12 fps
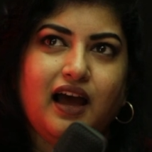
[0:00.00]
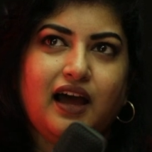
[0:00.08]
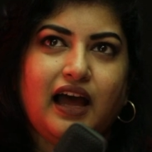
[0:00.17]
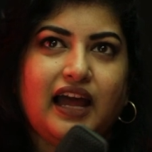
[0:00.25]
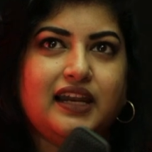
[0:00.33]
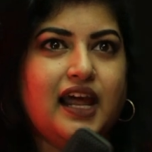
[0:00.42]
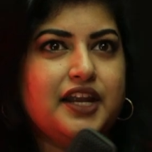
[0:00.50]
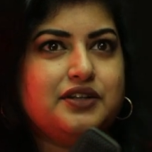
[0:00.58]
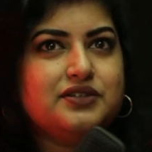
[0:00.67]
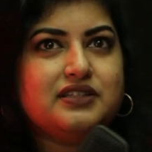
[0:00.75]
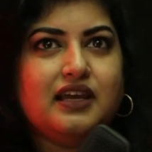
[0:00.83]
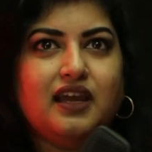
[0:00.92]
I'd like to
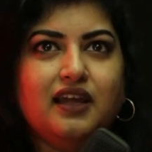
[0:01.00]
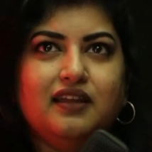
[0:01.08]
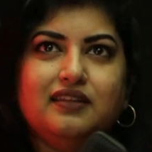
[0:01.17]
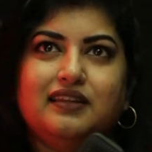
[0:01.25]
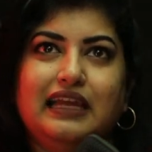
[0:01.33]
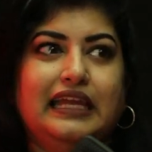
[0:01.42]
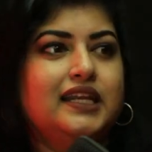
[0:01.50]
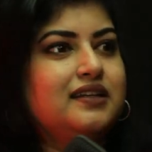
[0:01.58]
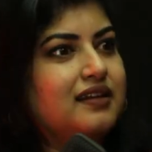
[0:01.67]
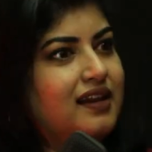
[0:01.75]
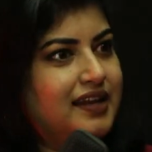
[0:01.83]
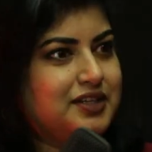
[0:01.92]
say the
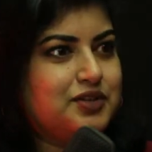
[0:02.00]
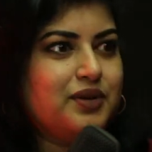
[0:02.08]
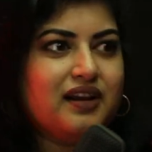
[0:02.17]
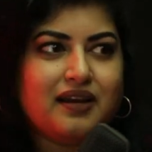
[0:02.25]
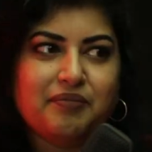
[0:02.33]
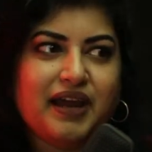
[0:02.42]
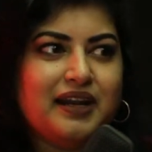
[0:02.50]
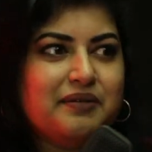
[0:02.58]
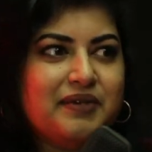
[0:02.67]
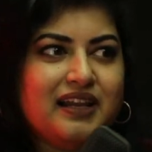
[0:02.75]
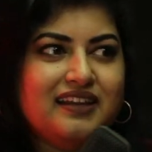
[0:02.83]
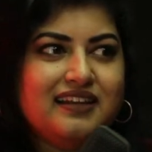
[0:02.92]
intellectual
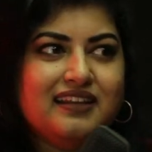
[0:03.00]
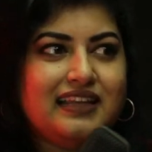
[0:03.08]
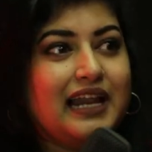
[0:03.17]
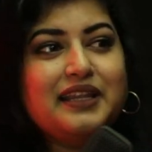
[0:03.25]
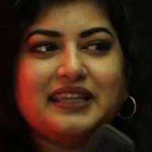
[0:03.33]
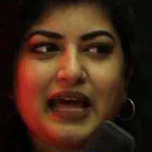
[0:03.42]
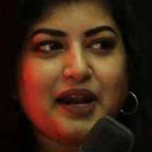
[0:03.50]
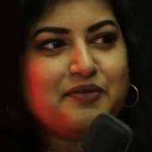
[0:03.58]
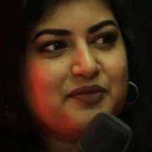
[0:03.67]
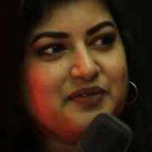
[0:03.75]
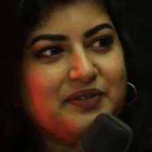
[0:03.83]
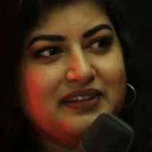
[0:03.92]
compatibility that that
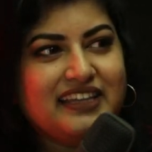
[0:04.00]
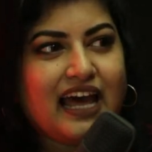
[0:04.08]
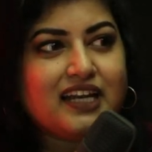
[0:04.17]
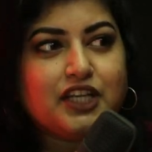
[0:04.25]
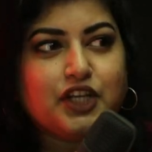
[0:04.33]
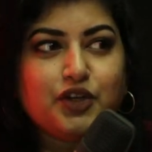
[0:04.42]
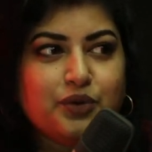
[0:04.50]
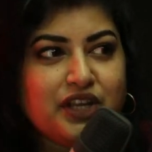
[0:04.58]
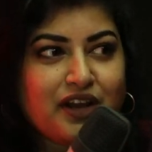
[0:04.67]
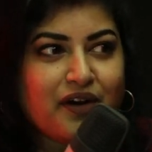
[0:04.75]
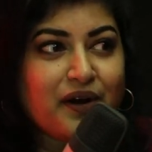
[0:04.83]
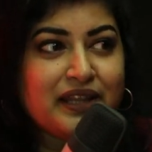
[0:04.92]
that
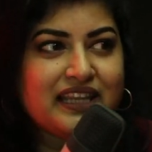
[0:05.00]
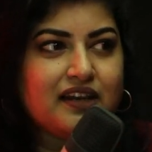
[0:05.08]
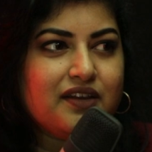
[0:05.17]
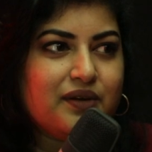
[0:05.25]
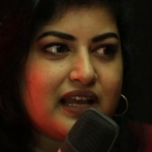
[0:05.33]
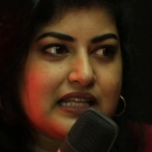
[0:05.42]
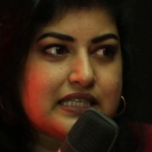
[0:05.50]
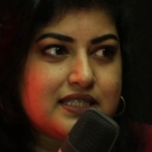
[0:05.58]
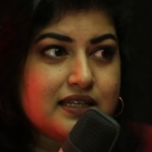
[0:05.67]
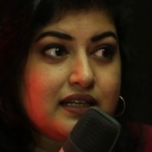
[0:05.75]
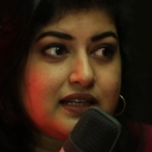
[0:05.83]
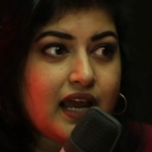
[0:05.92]
unicorn that you can
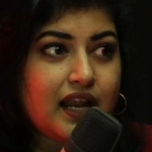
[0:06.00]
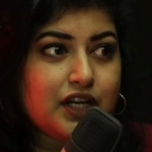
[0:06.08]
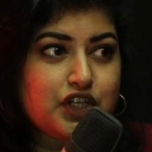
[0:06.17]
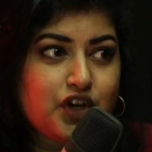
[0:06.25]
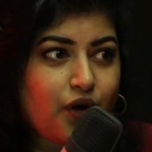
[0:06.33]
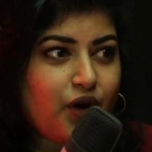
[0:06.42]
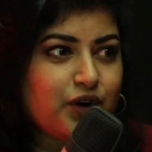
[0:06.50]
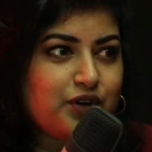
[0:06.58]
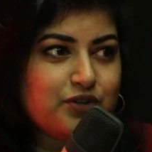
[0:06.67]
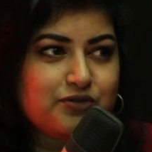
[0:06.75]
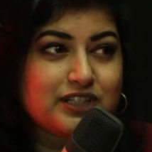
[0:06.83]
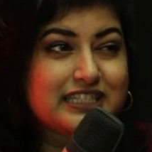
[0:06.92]
sit and talk
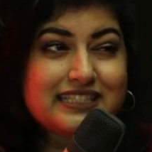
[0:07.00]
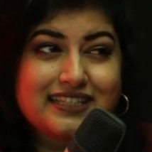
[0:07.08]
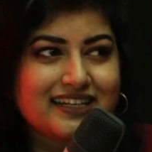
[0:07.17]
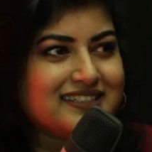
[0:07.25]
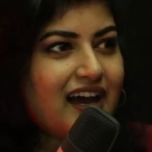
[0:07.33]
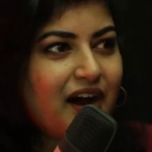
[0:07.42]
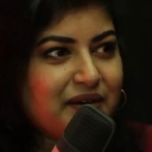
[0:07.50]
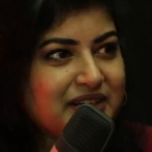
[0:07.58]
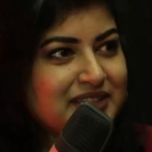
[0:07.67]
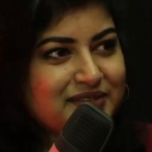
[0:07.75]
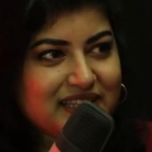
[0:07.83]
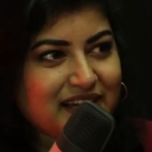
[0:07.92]
to for six
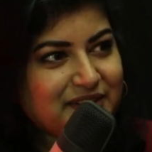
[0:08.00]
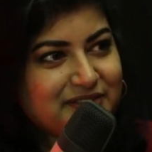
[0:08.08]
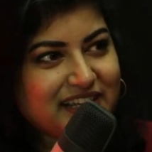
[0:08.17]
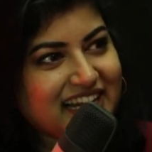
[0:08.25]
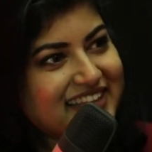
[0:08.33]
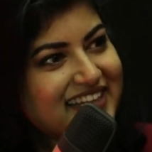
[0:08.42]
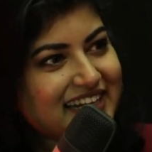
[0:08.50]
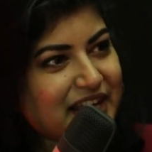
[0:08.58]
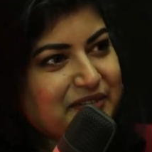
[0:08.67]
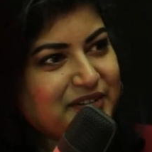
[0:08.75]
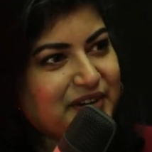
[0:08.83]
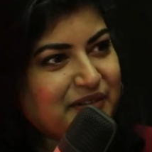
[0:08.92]
hours without feeling the
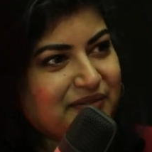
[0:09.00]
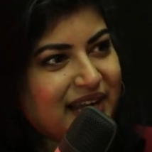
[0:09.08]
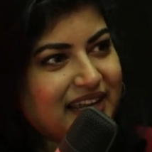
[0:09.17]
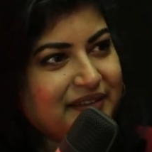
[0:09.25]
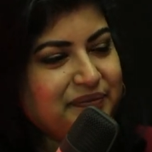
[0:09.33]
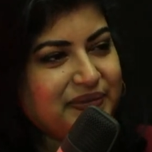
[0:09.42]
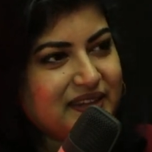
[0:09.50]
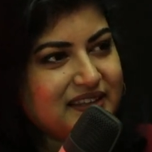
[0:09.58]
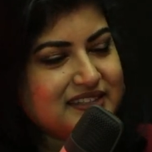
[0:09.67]
time going by. Mm.